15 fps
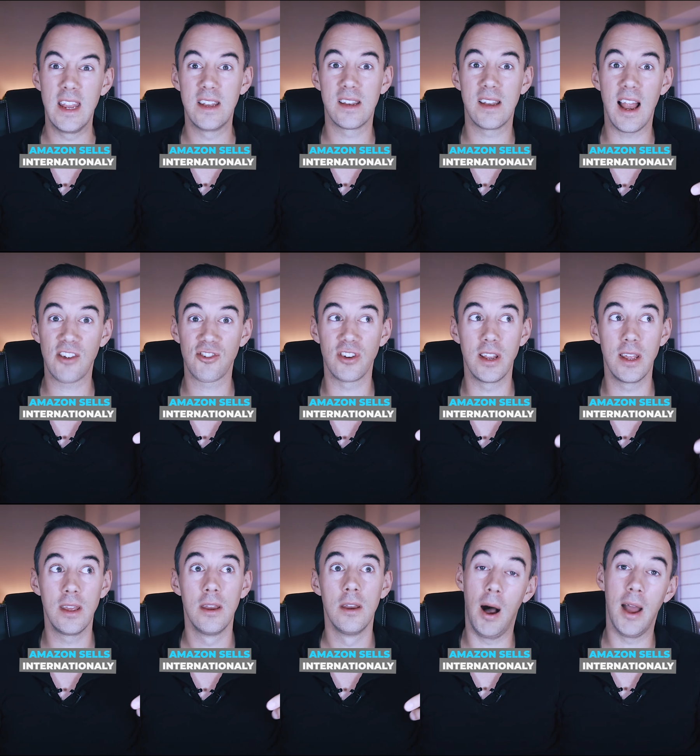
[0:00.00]

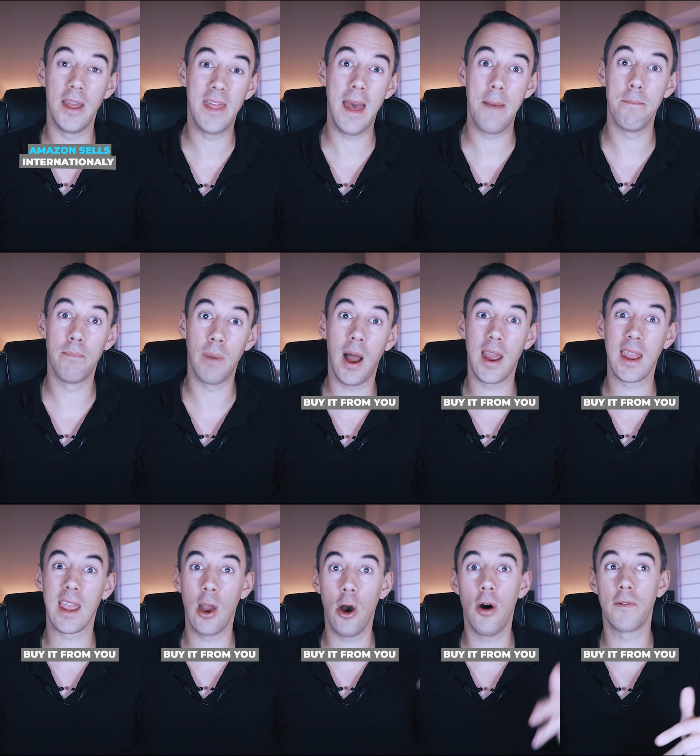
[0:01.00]
internationally by then
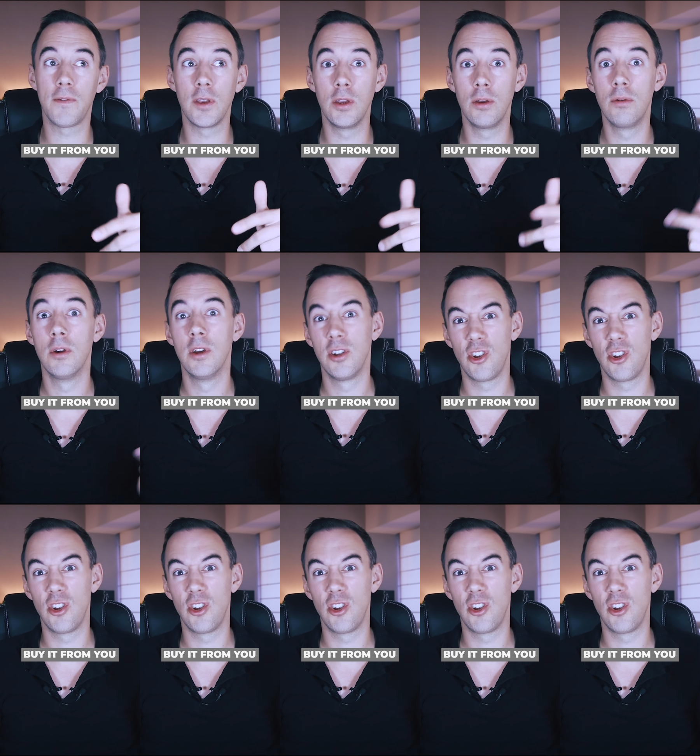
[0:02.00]
buying it off you